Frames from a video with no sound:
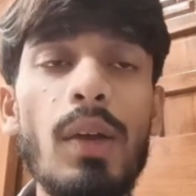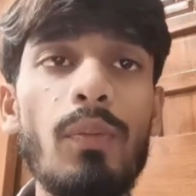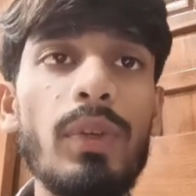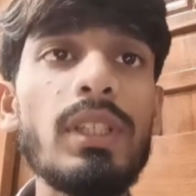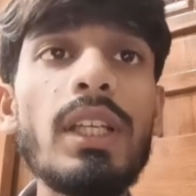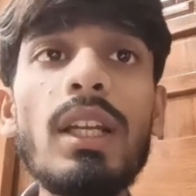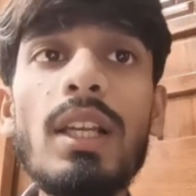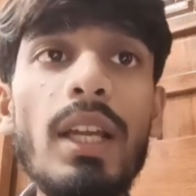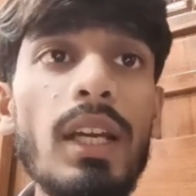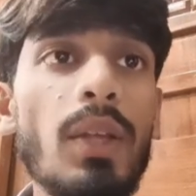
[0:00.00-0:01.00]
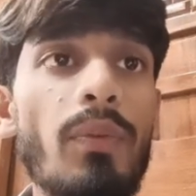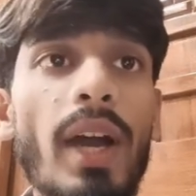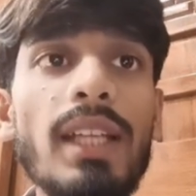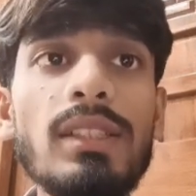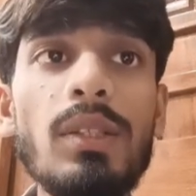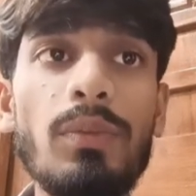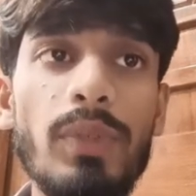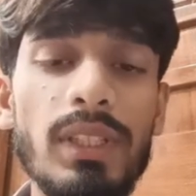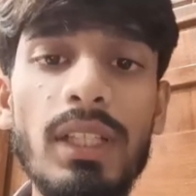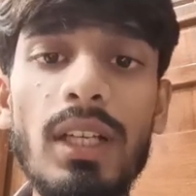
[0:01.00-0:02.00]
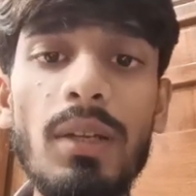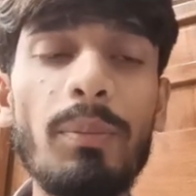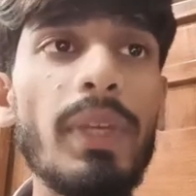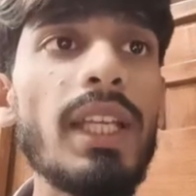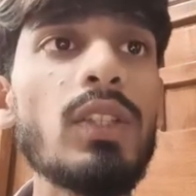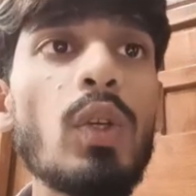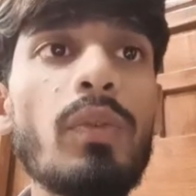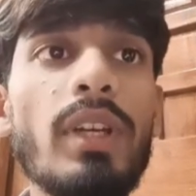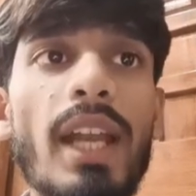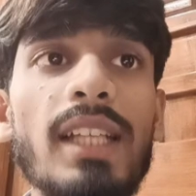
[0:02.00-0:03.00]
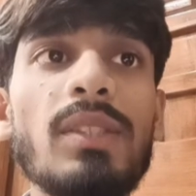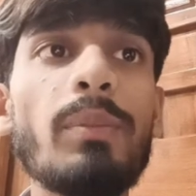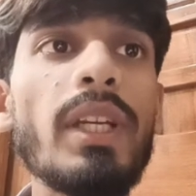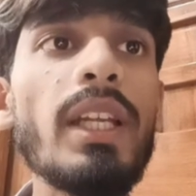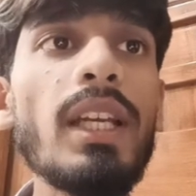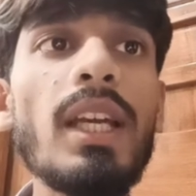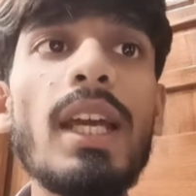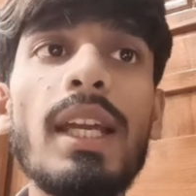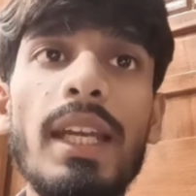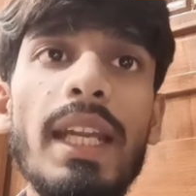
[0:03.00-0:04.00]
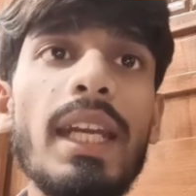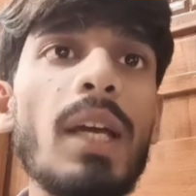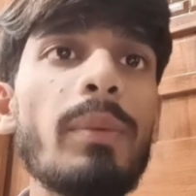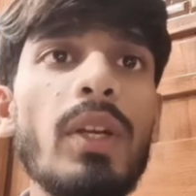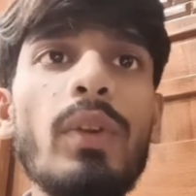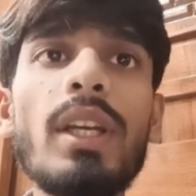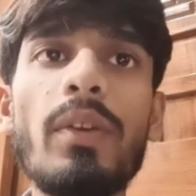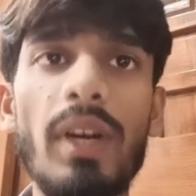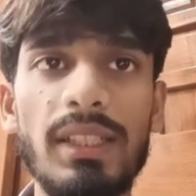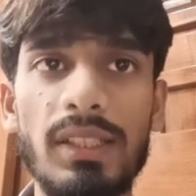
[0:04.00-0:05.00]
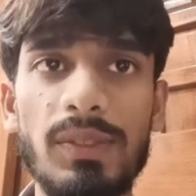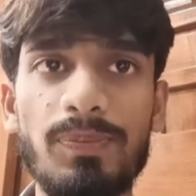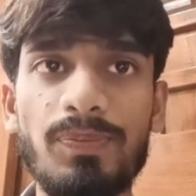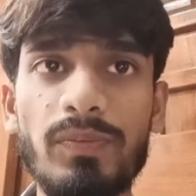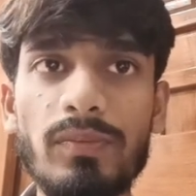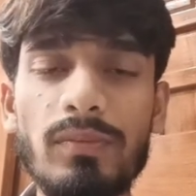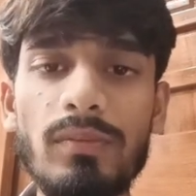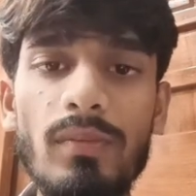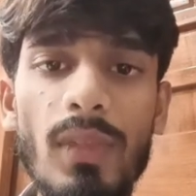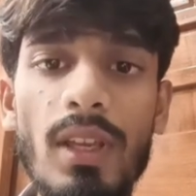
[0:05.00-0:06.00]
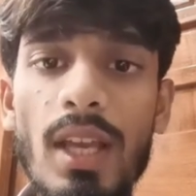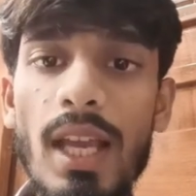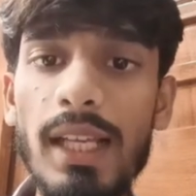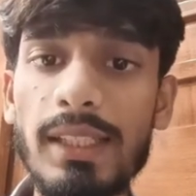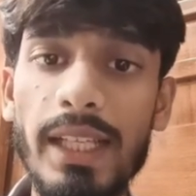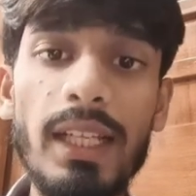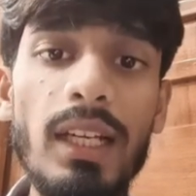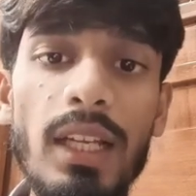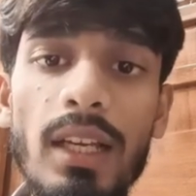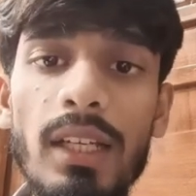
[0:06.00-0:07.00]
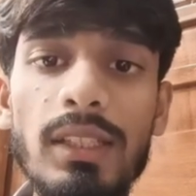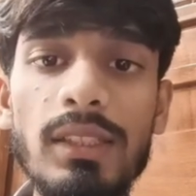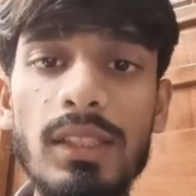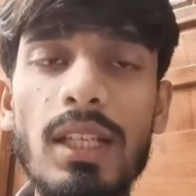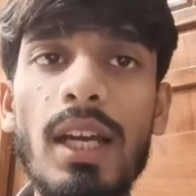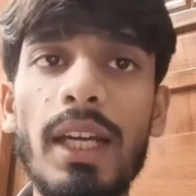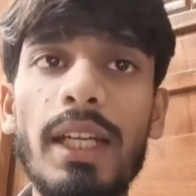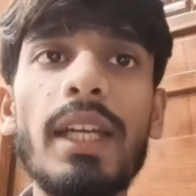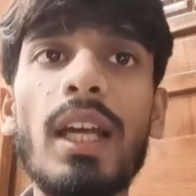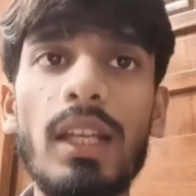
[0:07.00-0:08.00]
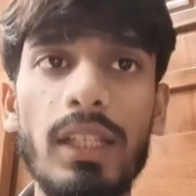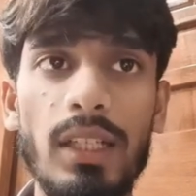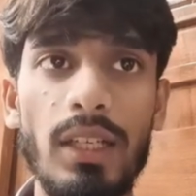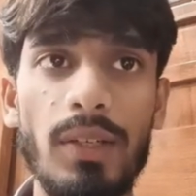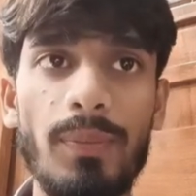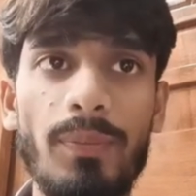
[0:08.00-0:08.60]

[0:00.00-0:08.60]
Physical layer defines the physical means of transmitting data between devices. Second layer is data link layer.